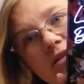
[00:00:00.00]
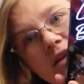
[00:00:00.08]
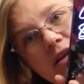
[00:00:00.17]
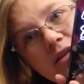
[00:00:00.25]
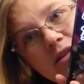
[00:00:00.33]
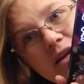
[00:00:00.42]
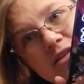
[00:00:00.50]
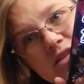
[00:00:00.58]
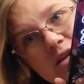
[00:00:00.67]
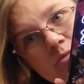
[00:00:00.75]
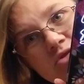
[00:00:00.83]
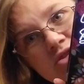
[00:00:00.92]
it
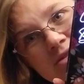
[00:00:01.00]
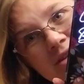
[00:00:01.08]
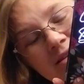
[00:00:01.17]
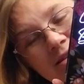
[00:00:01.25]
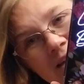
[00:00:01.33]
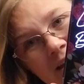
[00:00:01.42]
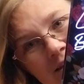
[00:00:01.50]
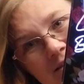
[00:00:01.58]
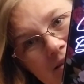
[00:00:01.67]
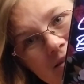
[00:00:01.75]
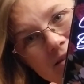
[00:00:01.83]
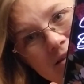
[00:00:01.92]
lights up just like that.
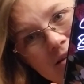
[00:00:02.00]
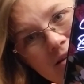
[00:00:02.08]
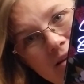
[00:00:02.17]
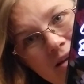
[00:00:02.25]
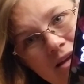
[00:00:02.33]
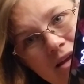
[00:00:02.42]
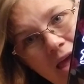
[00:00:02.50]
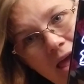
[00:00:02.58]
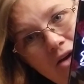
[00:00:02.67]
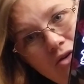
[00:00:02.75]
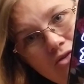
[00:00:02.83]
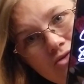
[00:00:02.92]

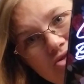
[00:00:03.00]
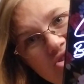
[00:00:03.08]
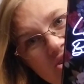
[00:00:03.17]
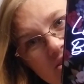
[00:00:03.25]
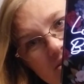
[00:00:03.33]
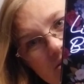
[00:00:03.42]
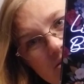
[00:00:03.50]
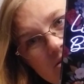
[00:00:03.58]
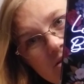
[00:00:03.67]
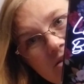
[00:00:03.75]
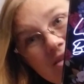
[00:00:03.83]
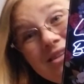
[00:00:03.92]
How gorgeous
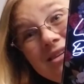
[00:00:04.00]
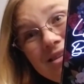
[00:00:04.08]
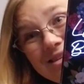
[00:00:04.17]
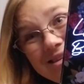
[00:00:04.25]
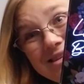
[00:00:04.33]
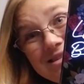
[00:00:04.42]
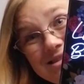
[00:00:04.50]
is